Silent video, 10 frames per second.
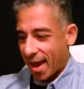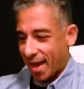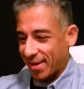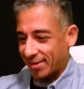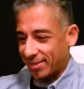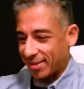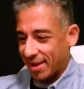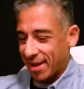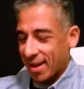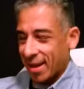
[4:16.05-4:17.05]

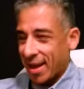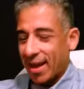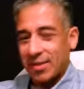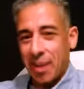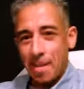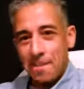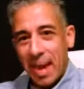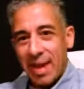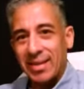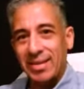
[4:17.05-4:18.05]
And it's
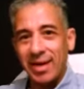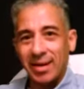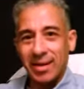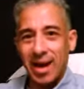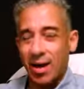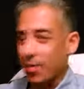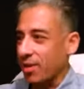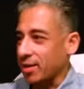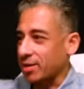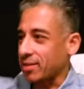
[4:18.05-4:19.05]
amazing how
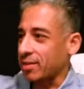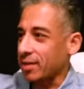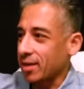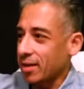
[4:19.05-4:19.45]
this